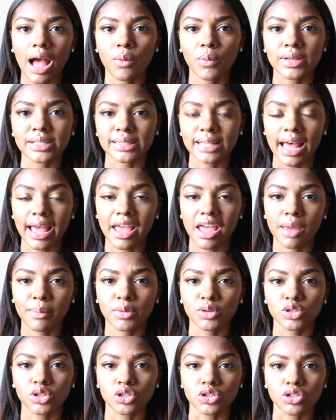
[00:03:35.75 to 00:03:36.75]
I was not
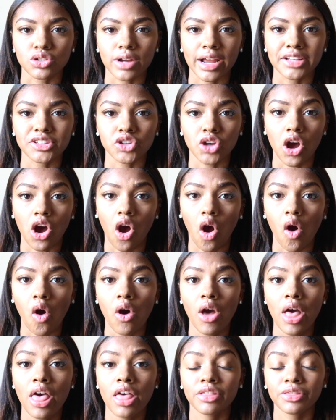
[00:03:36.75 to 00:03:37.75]
able to stretch a
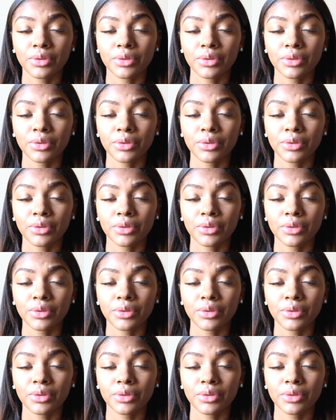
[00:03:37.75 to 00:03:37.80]
whole